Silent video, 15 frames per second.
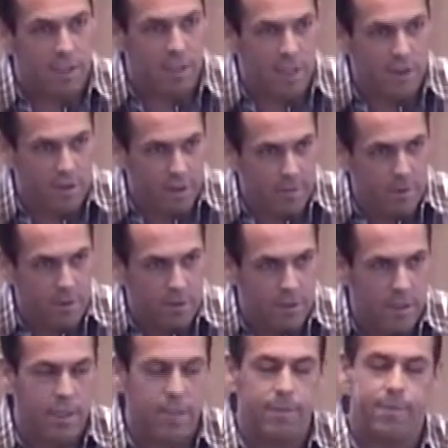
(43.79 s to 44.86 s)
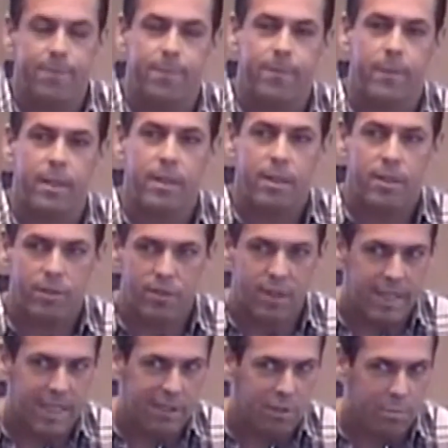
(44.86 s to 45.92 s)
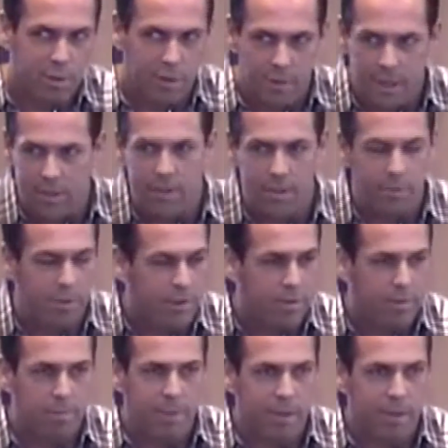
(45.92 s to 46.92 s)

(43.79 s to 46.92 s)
John's University. It's just a natural progression with